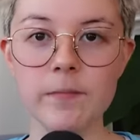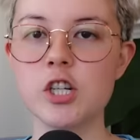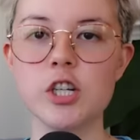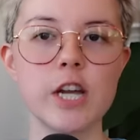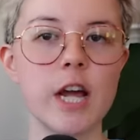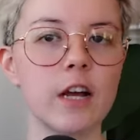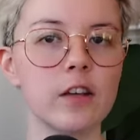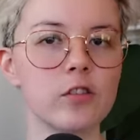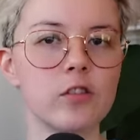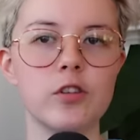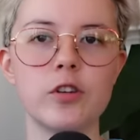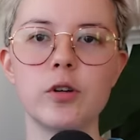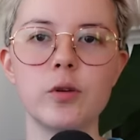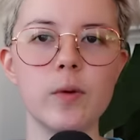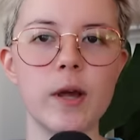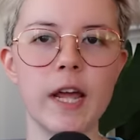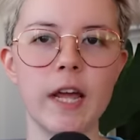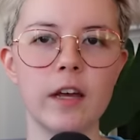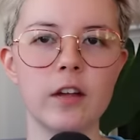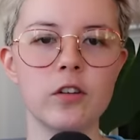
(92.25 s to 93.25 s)
She has two
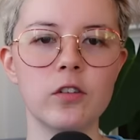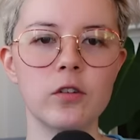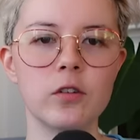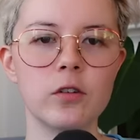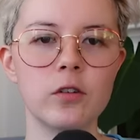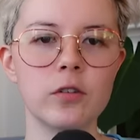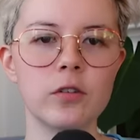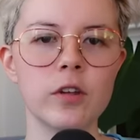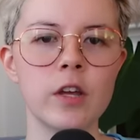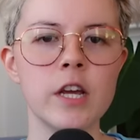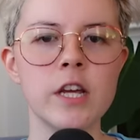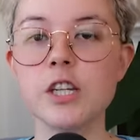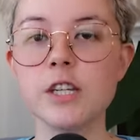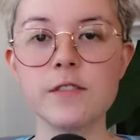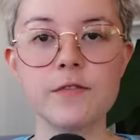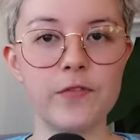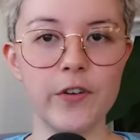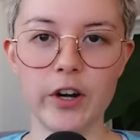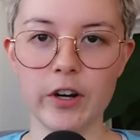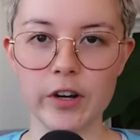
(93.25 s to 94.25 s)
handles.
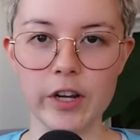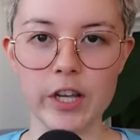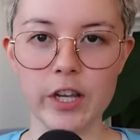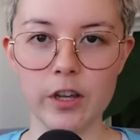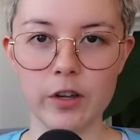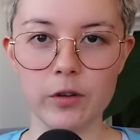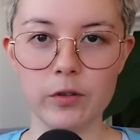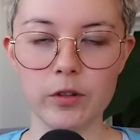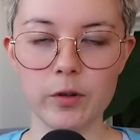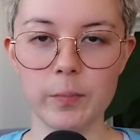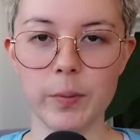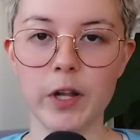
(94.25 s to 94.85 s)
She's very cute,